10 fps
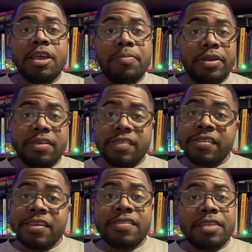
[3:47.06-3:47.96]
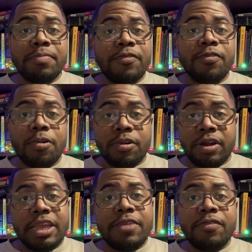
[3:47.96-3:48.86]
because as I said
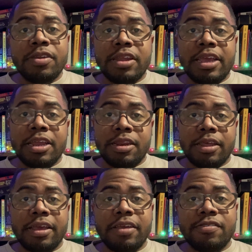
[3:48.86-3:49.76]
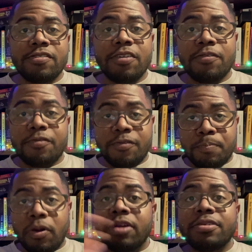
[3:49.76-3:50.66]
before, even in the cases of
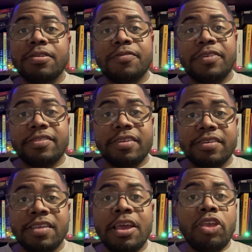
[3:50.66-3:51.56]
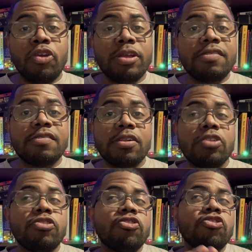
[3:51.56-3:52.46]
particle physics, you can
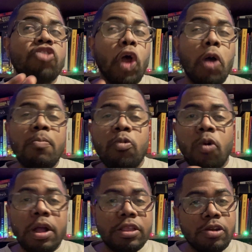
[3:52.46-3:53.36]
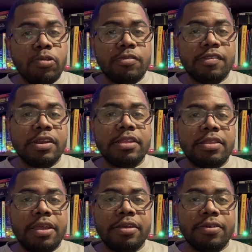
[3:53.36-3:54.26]
still somewhat loosely
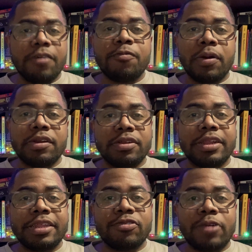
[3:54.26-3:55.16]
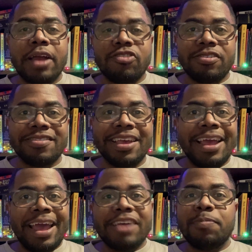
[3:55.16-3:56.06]
think of particle interactions
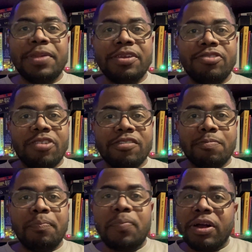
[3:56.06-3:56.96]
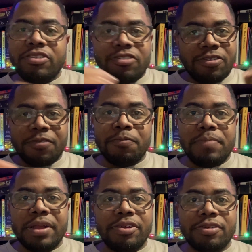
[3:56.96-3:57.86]
as being just bunch of
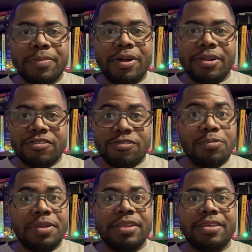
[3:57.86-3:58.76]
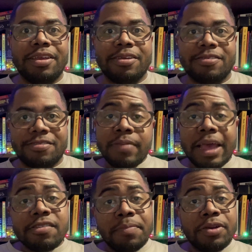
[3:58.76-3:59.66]
billiard balls doing things.
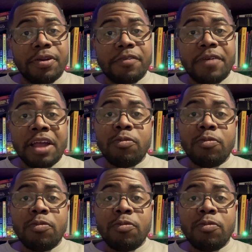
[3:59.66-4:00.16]
As a matter of fact,